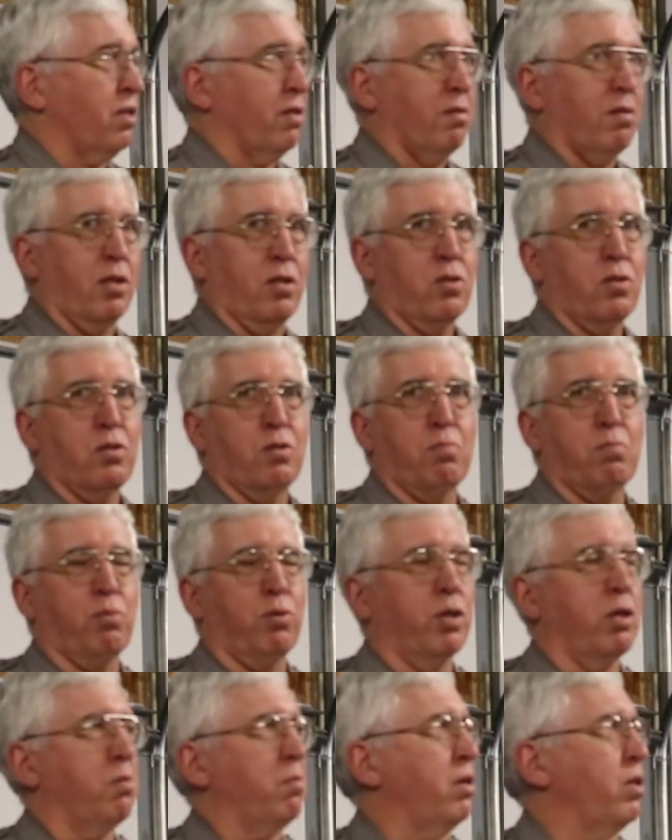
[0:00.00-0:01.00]
that's
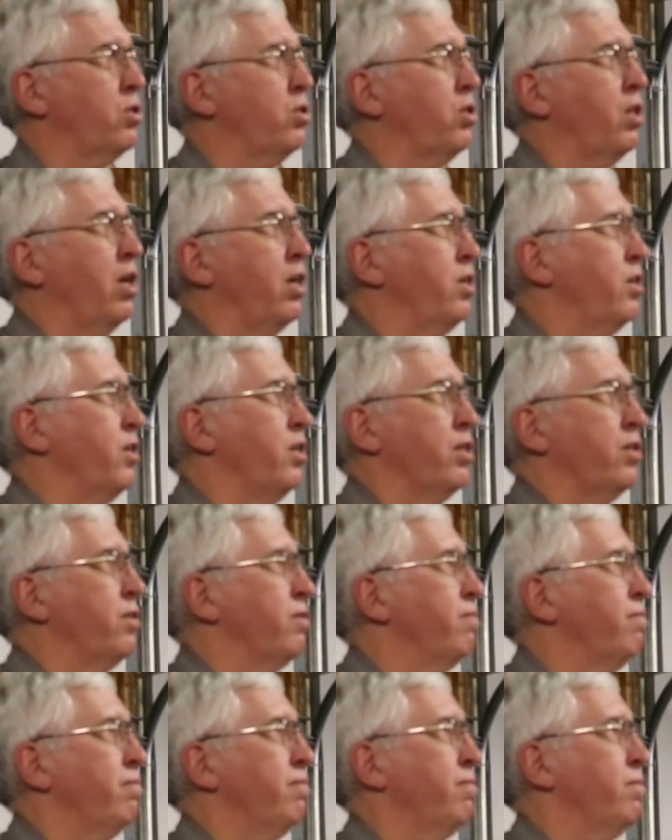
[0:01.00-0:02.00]
pretty much not done
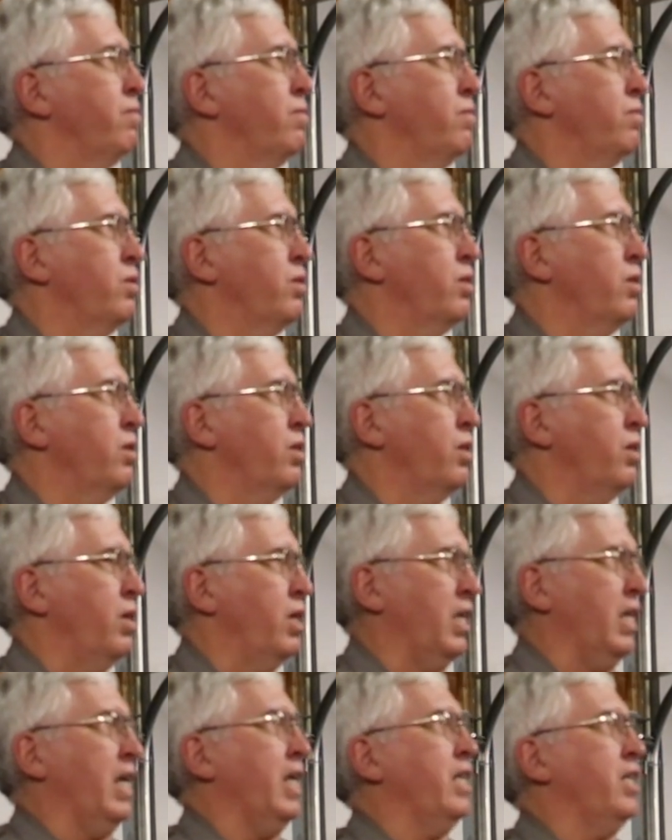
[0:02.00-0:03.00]

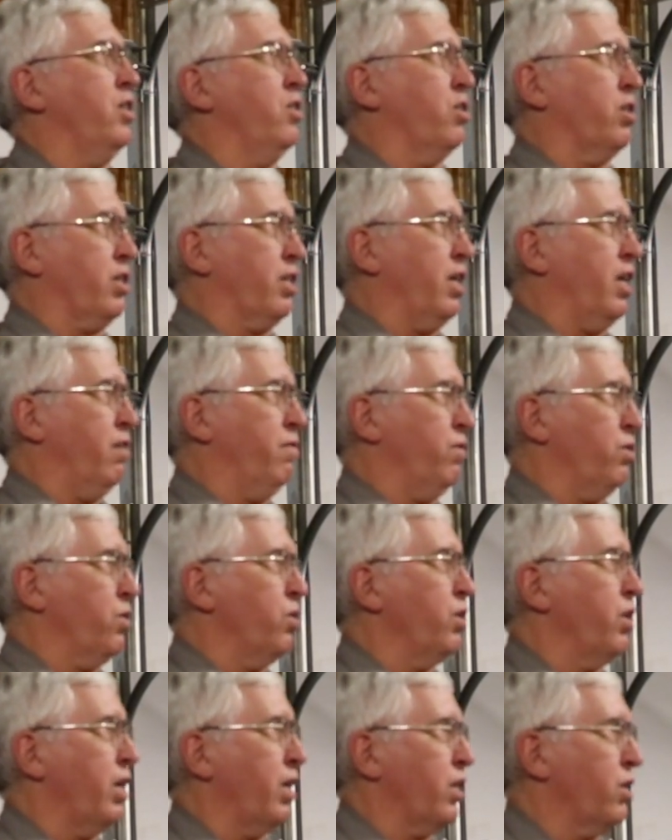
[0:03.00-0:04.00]
in any archival
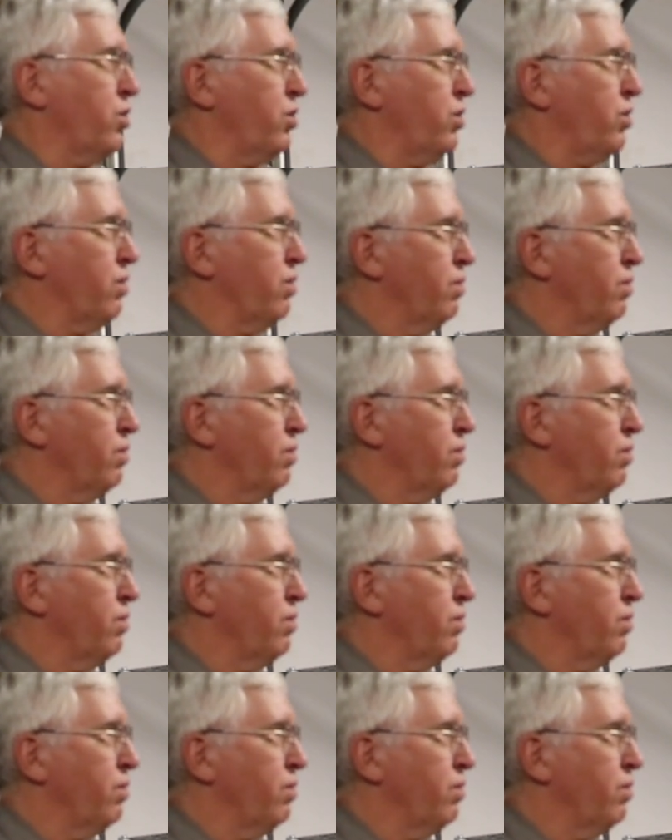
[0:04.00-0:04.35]
collection.